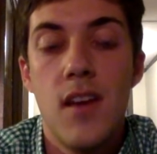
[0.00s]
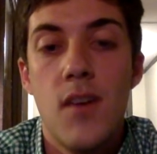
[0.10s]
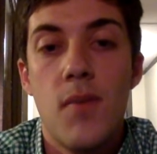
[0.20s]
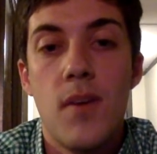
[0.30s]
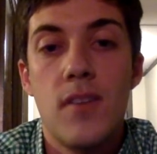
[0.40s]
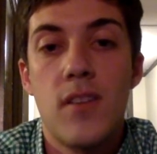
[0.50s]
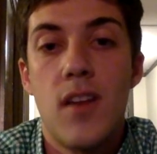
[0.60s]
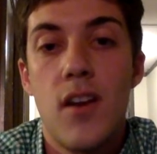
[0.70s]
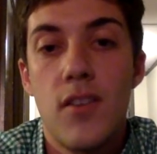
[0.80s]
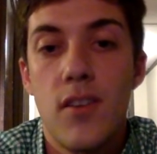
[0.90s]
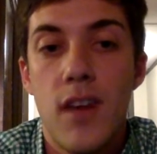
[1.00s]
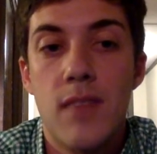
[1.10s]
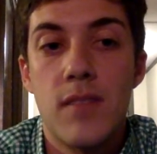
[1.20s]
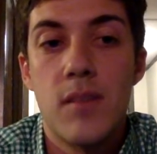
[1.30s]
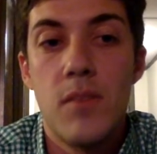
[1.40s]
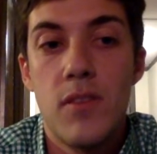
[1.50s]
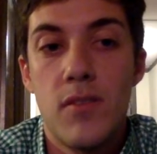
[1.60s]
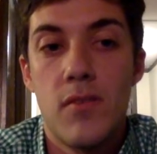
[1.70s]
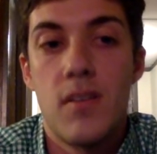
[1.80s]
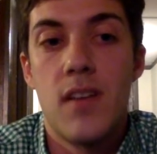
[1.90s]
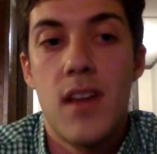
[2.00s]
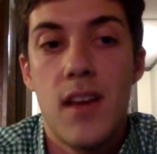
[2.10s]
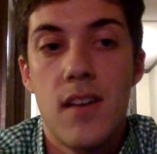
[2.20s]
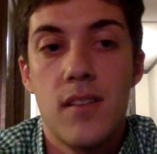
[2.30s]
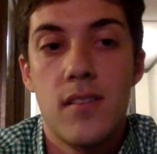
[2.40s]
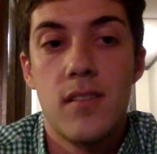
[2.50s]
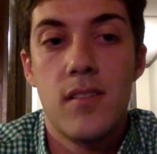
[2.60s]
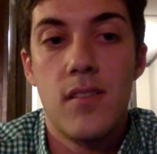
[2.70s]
We're using The Hunger Games as a mentor text